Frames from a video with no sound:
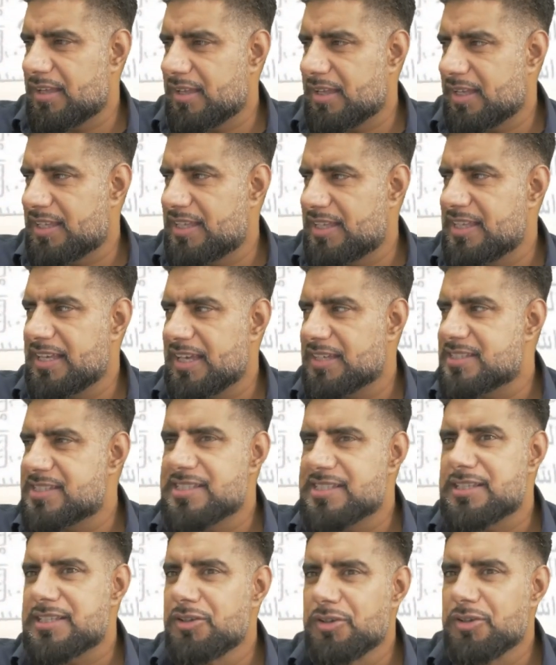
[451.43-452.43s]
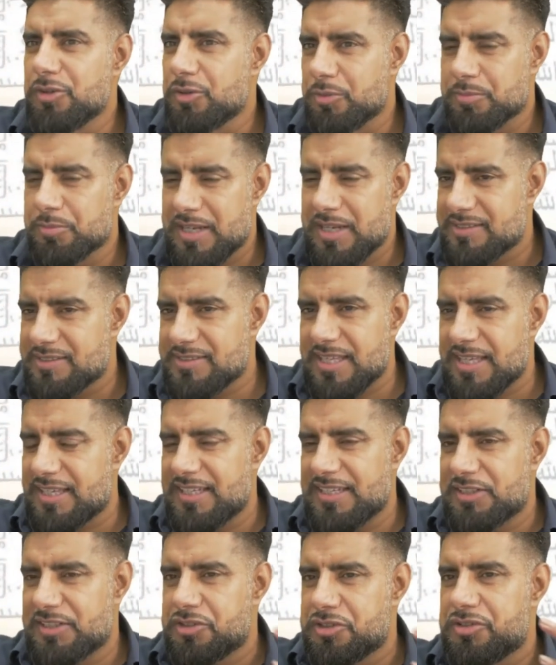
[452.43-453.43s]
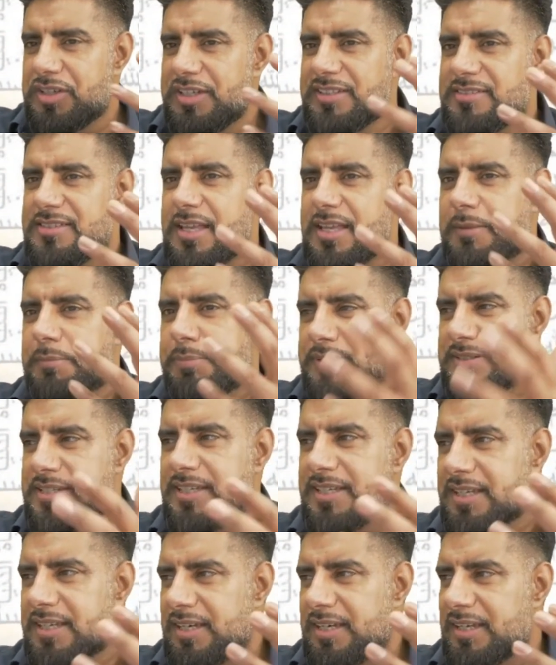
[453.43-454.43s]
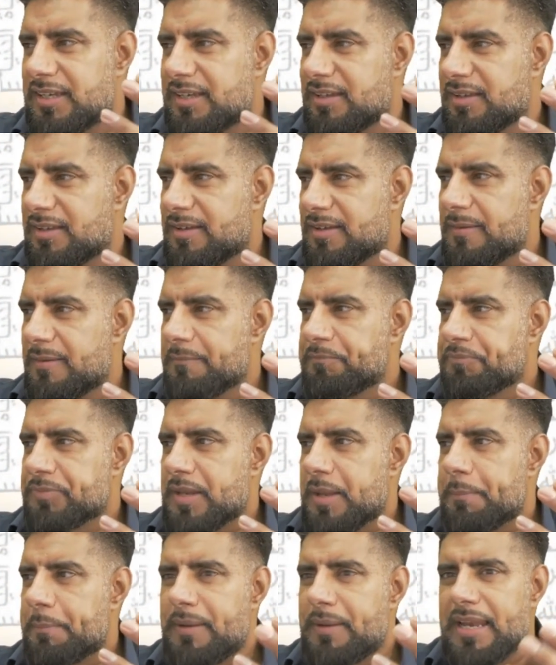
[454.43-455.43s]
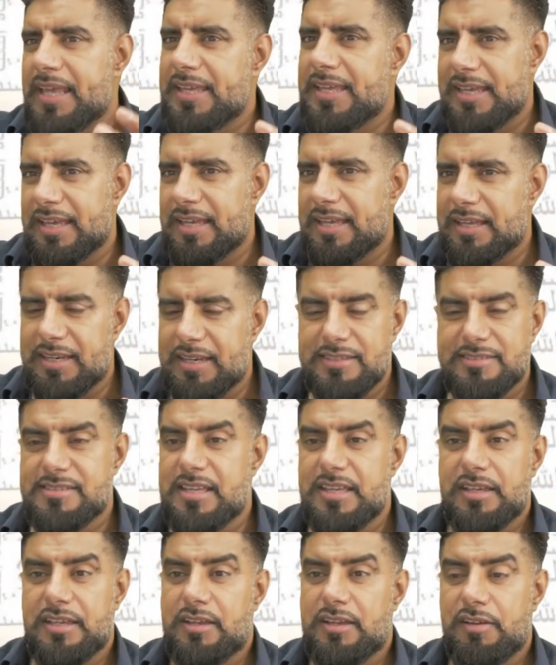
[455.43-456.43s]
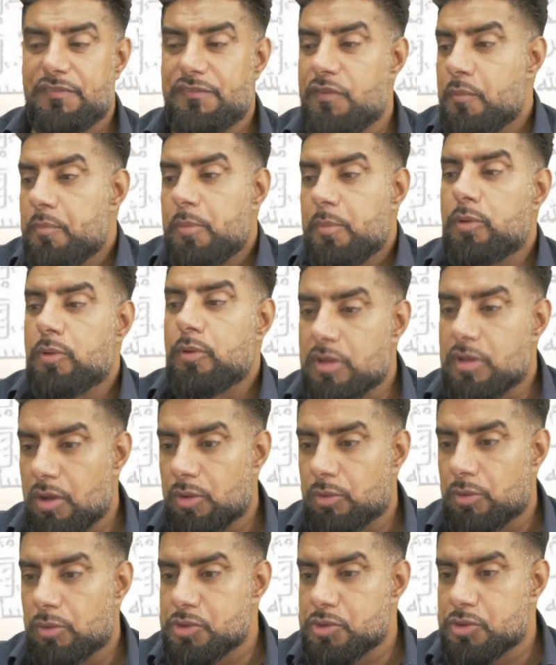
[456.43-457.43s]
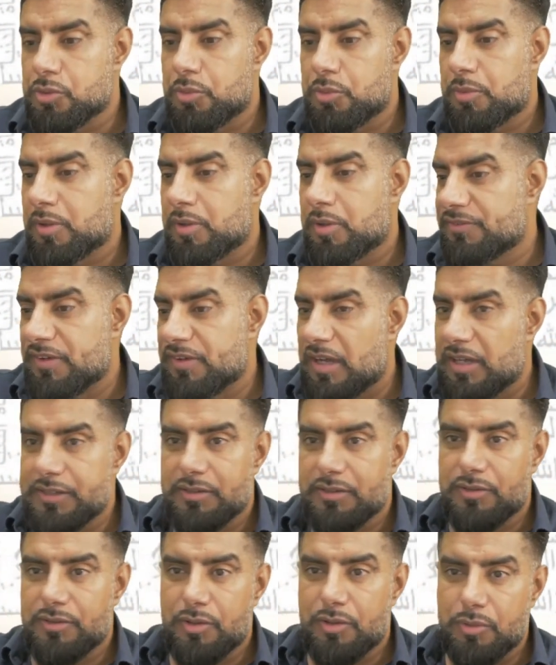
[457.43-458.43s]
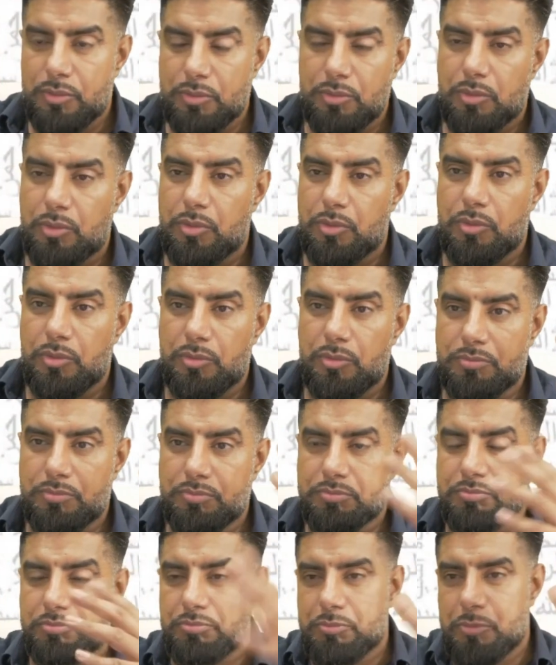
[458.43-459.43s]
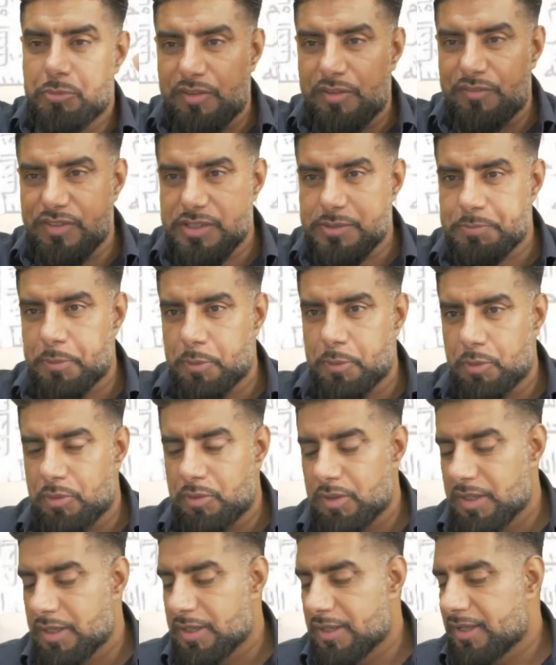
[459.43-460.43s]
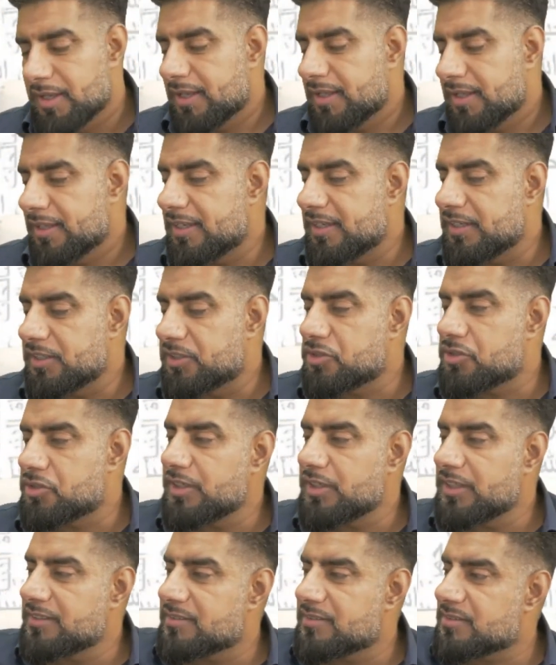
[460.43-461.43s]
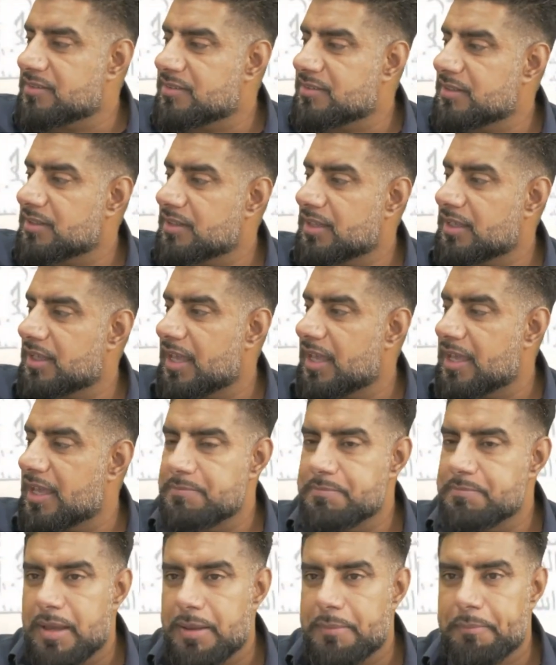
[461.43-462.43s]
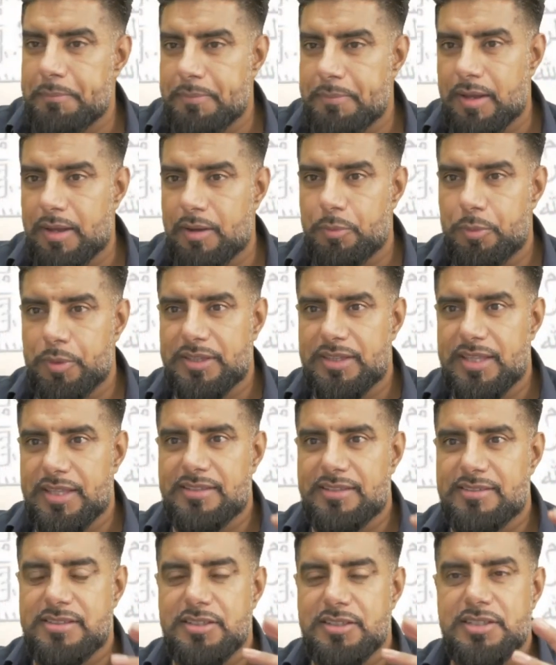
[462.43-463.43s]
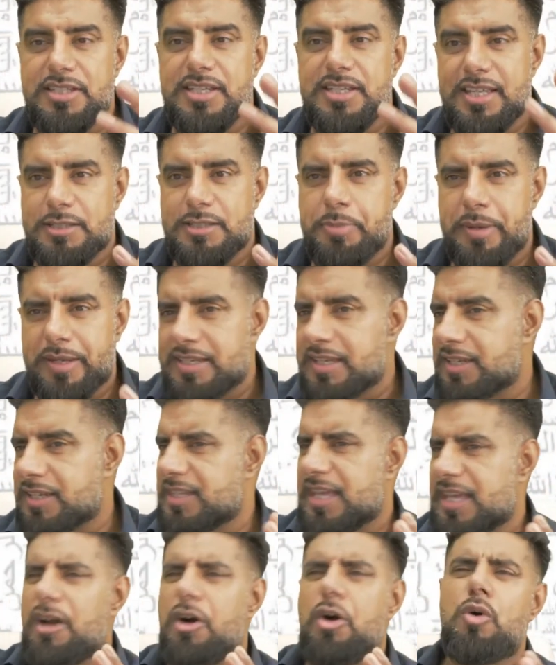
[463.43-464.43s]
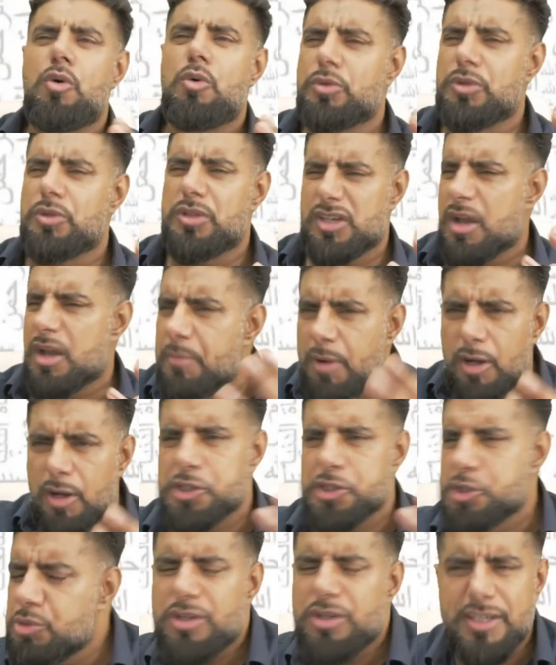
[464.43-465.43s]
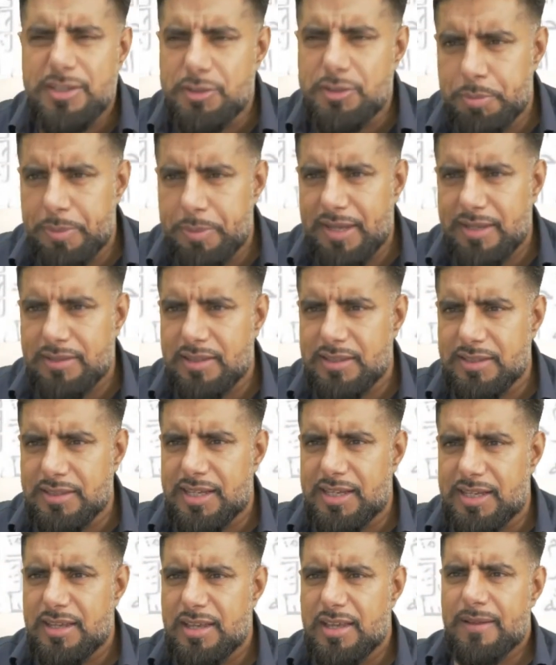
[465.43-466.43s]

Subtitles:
let's say he treats a particular player, let's say a football coach or whatever, I don't know, or whatever sport, he treats a member with a certain expectation that, oh, come on, you can do better than that.